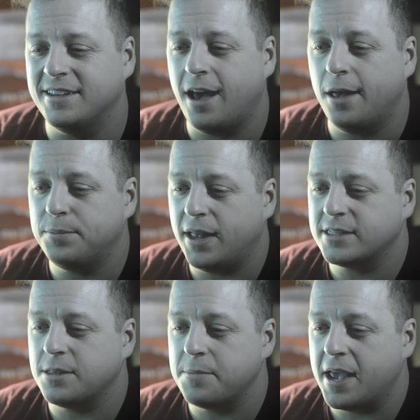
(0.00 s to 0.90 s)
God
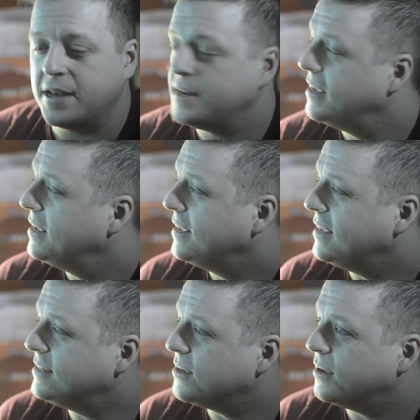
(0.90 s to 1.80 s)
bless the man.
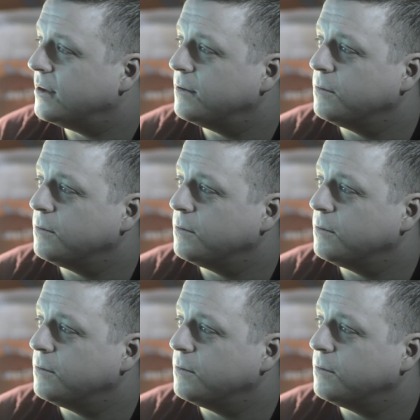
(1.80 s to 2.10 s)
He's a